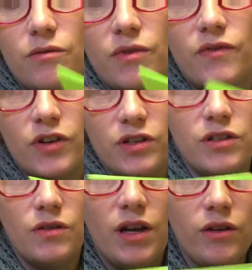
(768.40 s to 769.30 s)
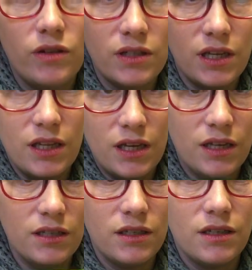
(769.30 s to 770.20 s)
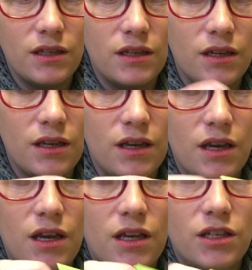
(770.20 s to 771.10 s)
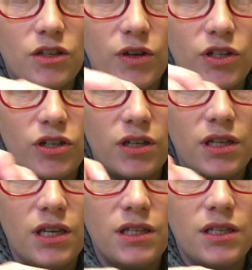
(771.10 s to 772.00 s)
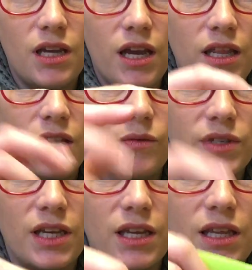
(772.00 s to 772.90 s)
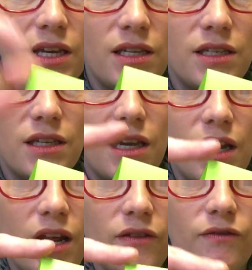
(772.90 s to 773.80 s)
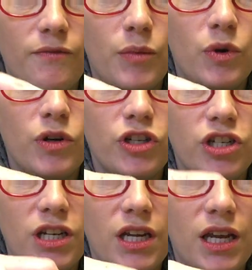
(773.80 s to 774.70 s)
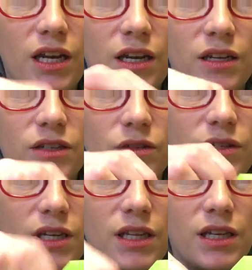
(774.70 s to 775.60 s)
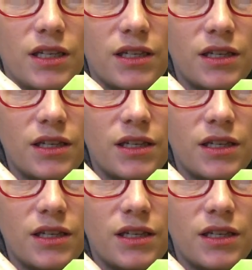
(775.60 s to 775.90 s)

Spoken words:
reverse, so now it looks like this. So I took this side that was like this and I pushed it in so it's like this.